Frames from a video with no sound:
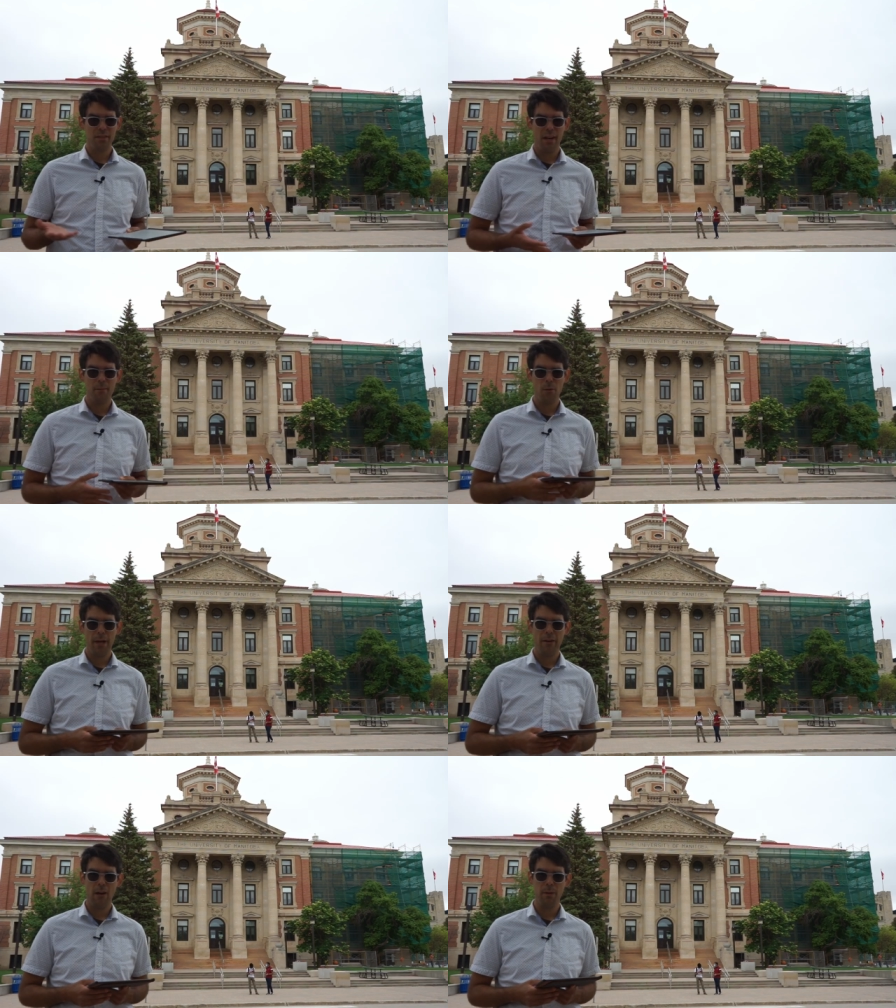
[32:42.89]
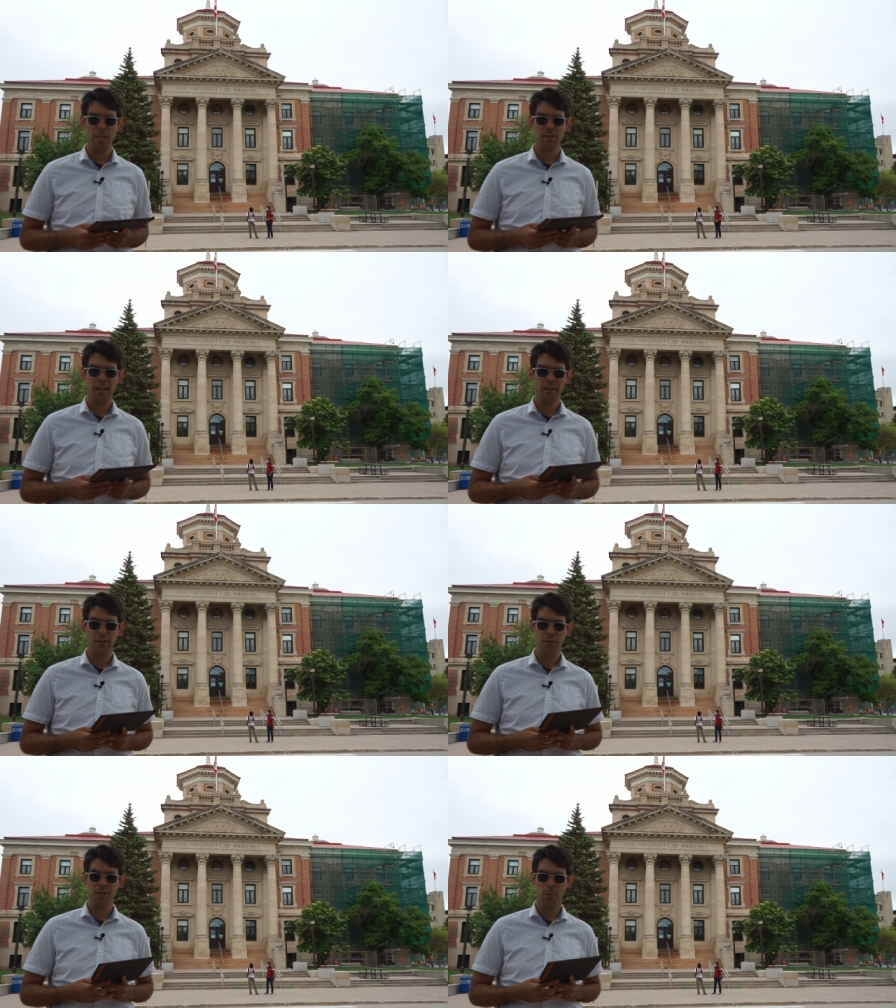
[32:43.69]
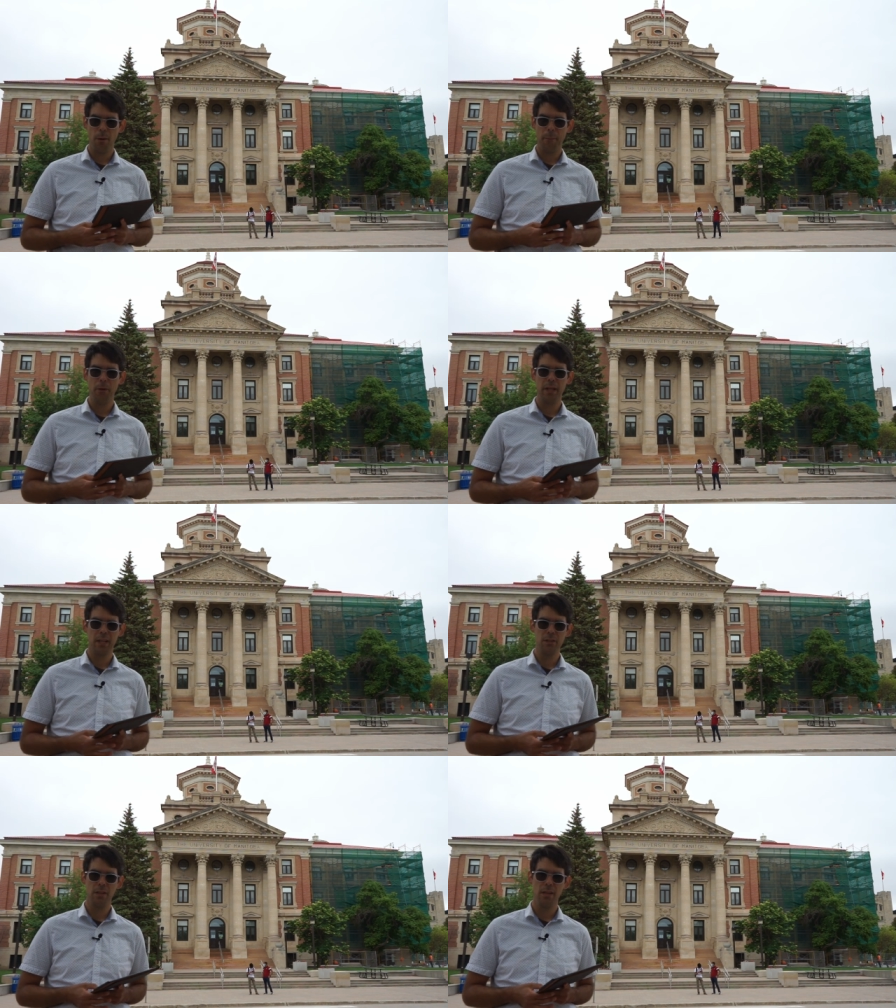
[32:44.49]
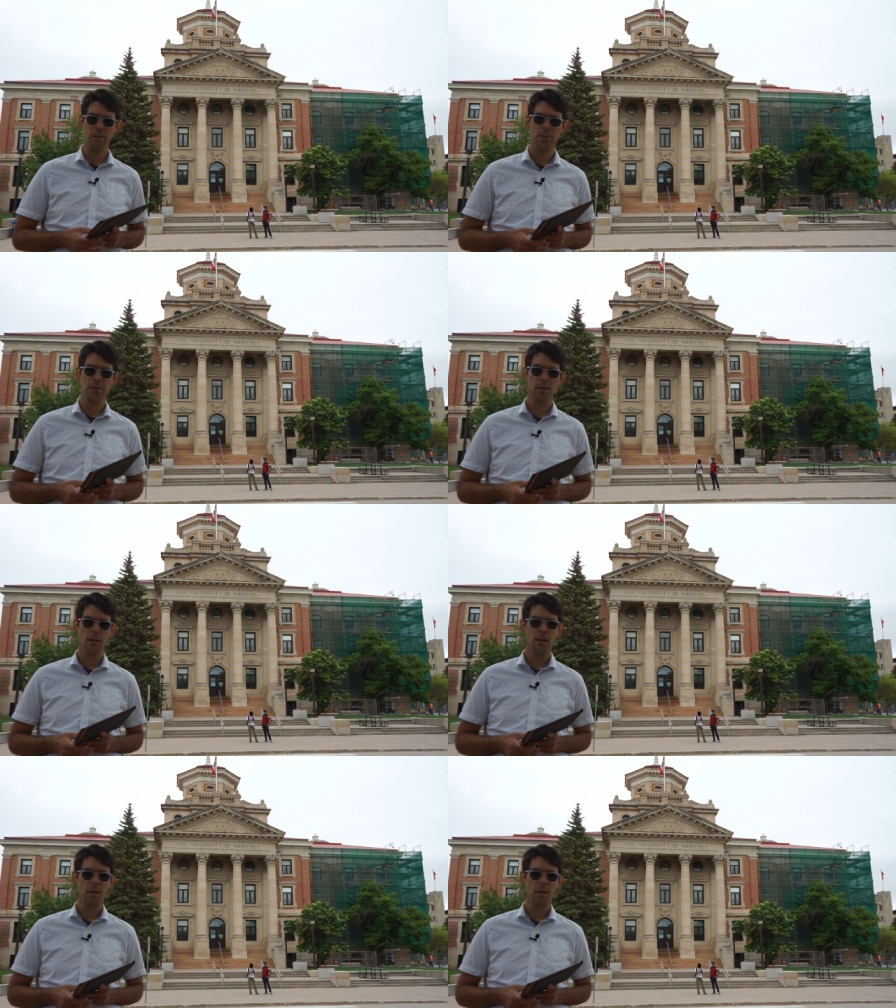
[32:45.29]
time no matter how many cycles that we're putting into this.